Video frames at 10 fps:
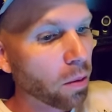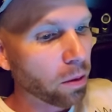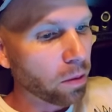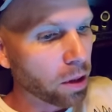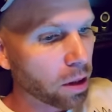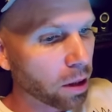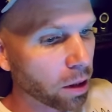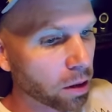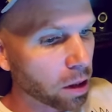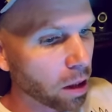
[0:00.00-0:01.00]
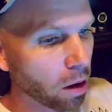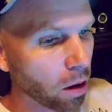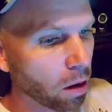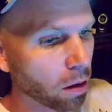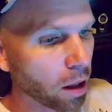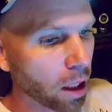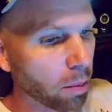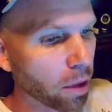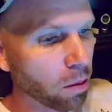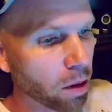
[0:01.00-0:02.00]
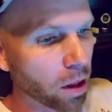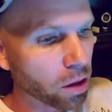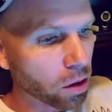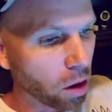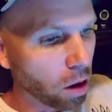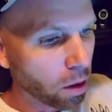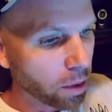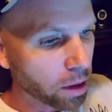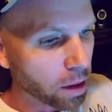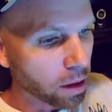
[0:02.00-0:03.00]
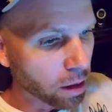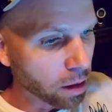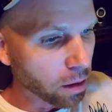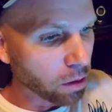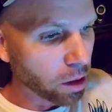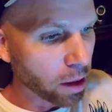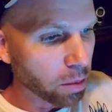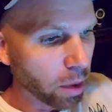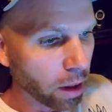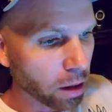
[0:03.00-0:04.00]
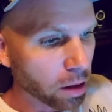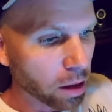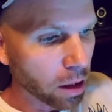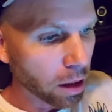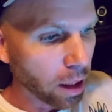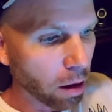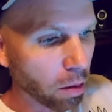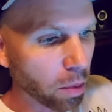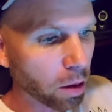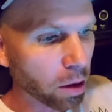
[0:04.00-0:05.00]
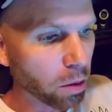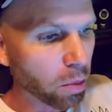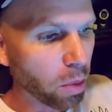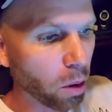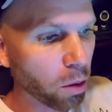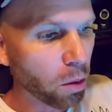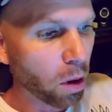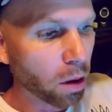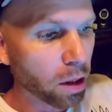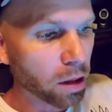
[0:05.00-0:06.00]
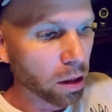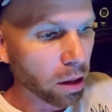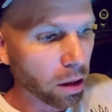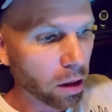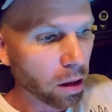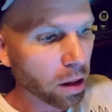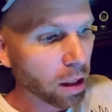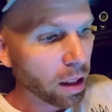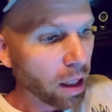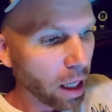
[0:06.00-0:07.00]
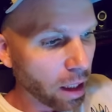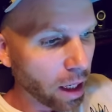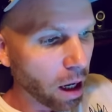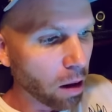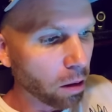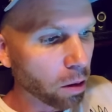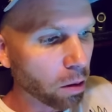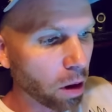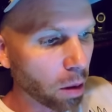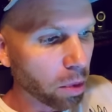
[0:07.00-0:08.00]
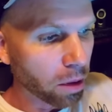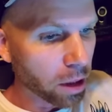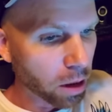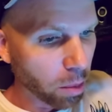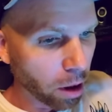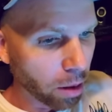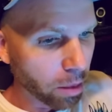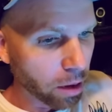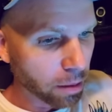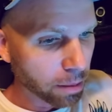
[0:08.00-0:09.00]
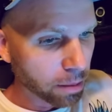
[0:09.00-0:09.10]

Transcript: when visiting your city hall, I am met with a strong resistance of transparency and accountability with both quality security and now the Little Rock Police Department.